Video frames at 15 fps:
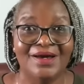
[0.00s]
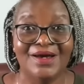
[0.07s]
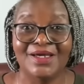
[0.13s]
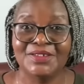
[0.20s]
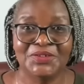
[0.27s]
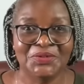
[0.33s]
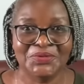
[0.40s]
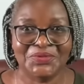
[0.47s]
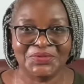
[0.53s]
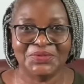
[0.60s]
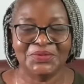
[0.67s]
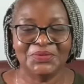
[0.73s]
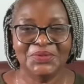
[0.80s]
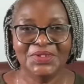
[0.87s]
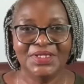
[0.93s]
I don't
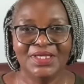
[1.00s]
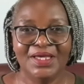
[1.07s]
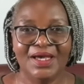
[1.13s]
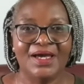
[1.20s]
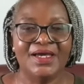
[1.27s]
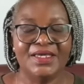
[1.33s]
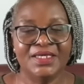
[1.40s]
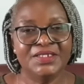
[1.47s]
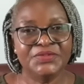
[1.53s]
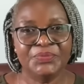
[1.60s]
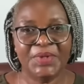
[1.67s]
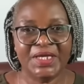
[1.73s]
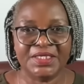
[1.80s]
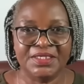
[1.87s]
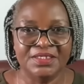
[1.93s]
know. I end
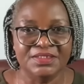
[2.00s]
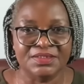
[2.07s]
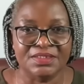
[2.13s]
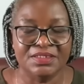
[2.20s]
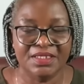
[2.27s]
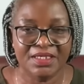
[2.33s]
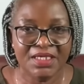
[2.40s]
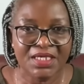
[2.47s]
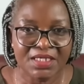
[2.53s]
my case here.